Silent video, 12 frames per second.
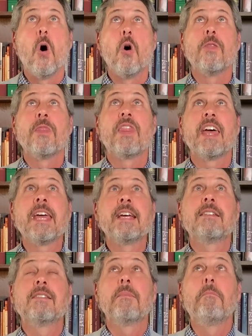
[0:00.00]
on
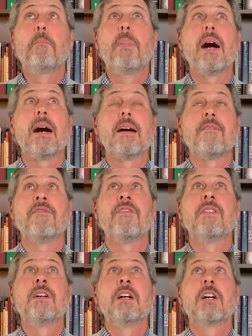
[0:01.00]
things
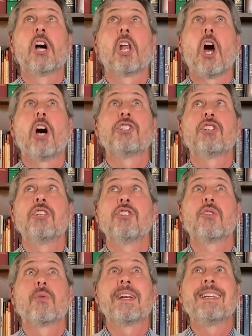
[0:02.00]
above.
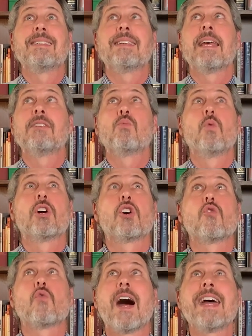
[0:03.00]
Colossians 3 says, where
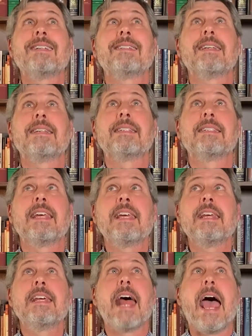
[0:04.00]
Christ is
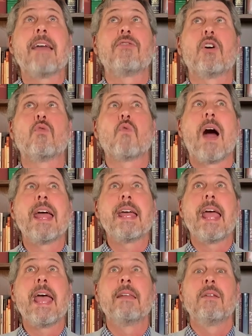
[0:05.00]
seated at the
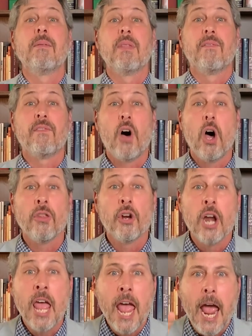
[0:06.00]
right hand of the
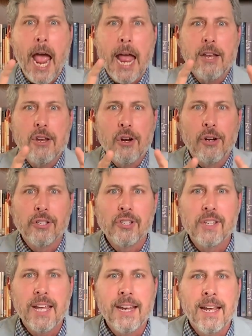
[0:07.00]
Father, and you're
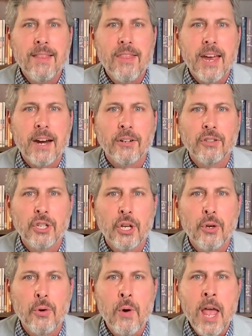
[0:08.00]
seated there
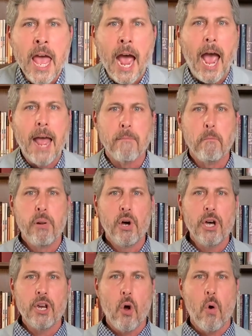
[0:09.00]
too. And
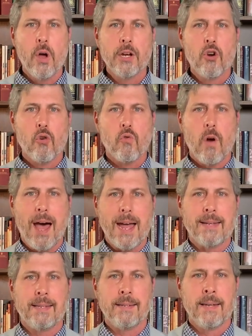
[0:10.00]
put on
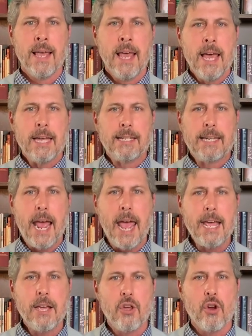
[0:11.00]
Christ.
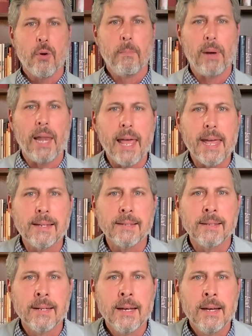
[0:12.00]
Take your
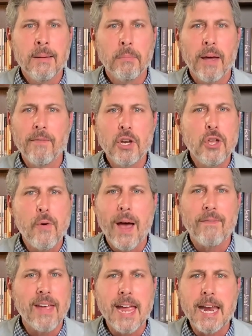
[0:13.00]
place. Beloved, do you
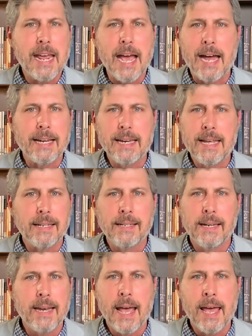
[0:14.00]
have any idea
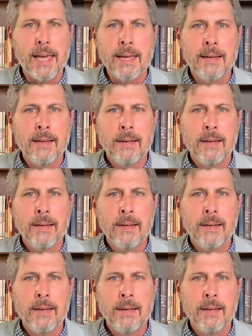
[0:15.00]
today